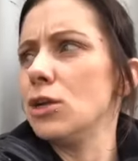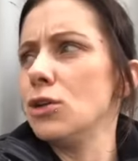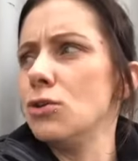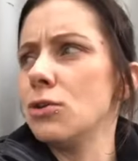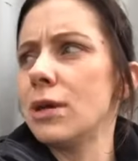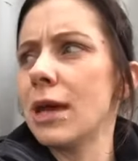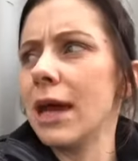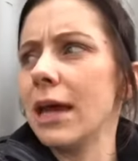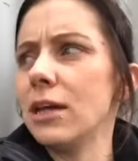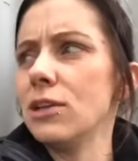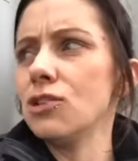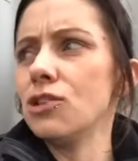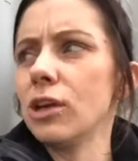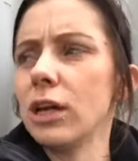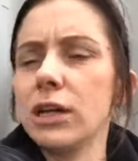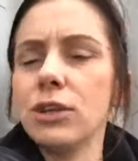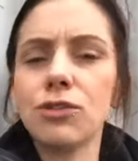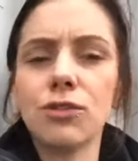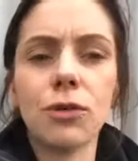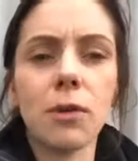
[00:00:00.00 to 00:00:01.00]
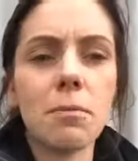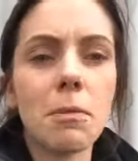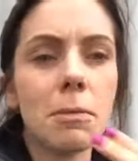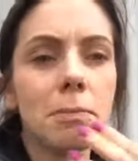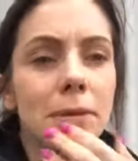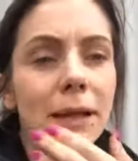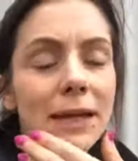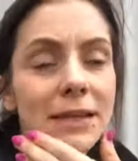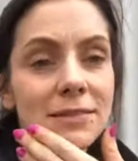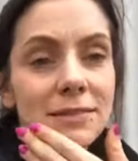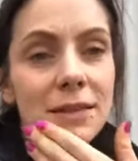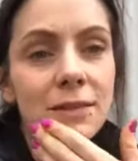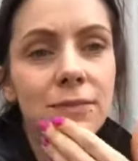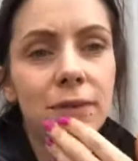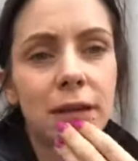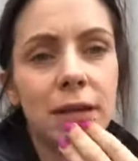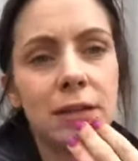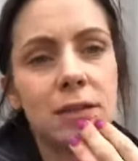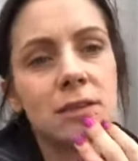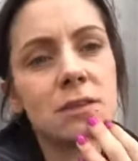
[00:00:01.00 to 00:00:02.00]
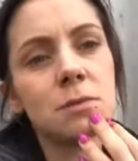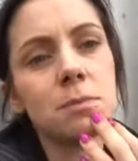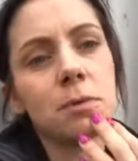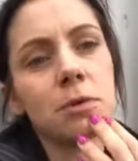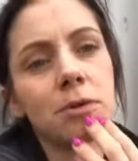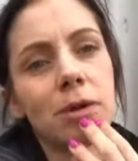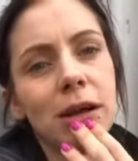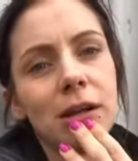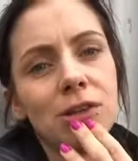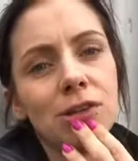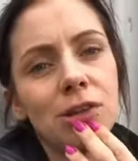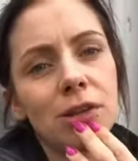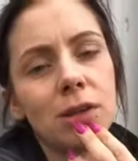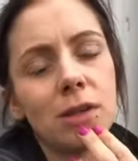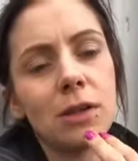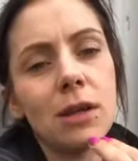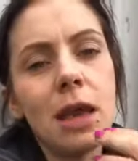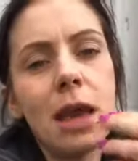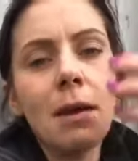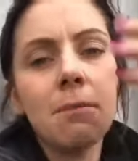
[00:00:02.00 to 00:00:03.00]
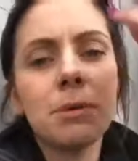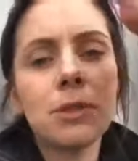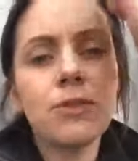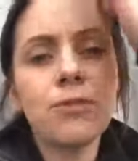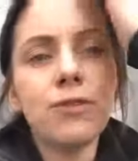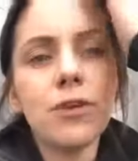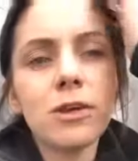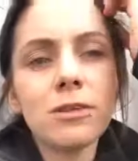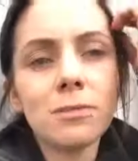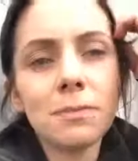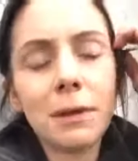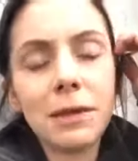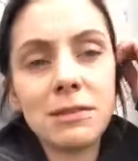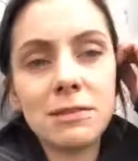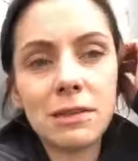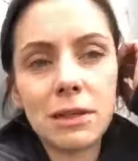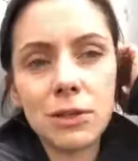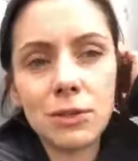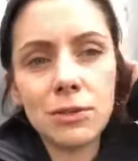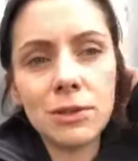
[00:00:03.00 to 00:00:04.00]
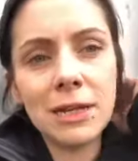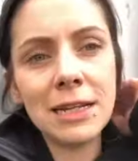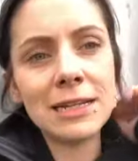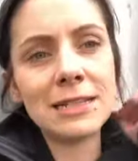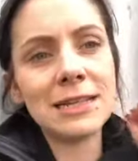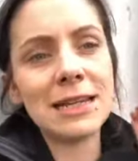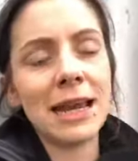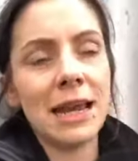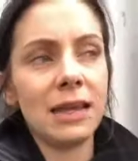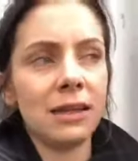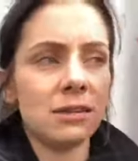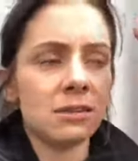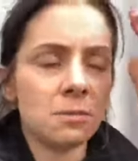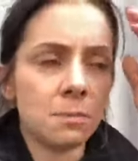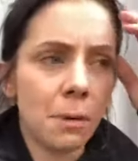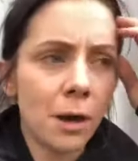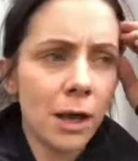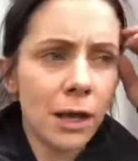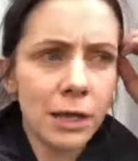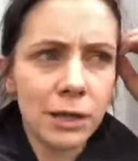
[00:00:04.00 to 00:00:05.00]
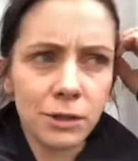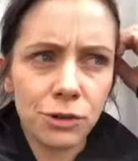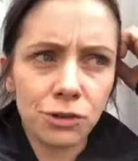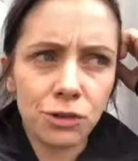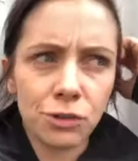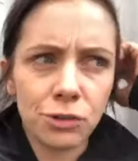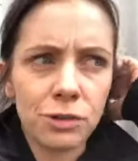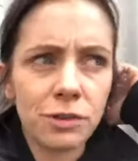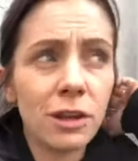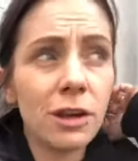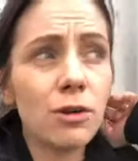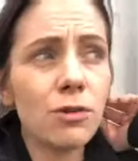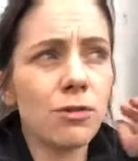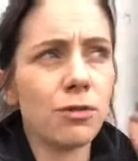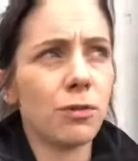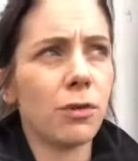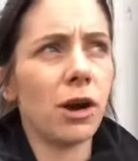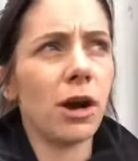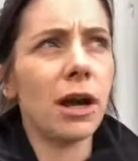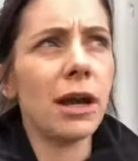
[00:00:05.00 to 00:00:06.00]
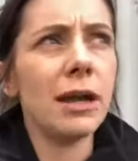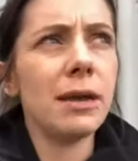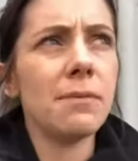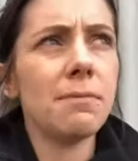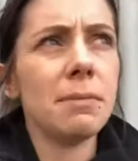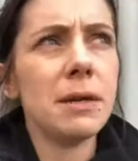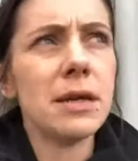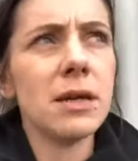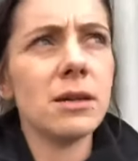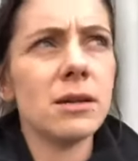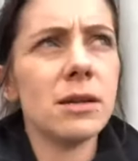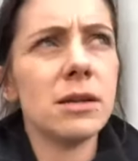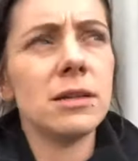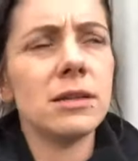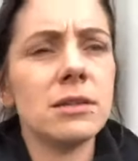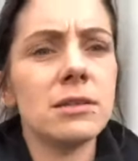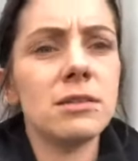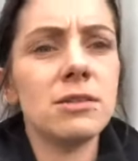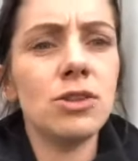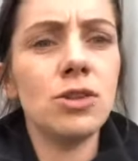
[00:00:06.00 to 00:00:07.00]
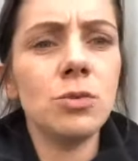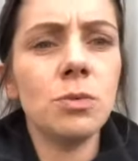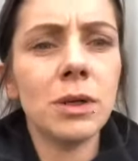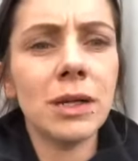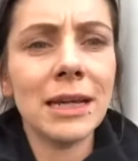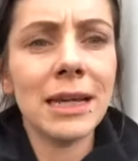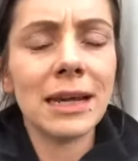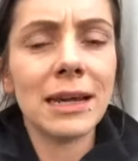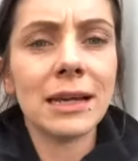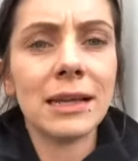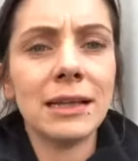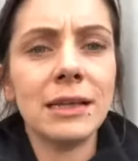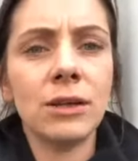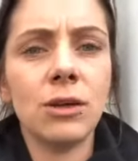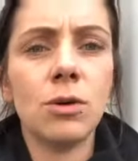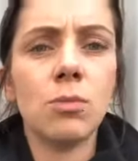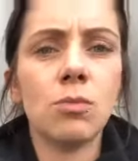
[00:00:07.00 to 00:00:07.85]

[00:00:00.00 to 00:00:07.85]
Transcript: You can change from a place of inspiration. But the first place that you need to get inspired is yourself, right? Because you want to get clear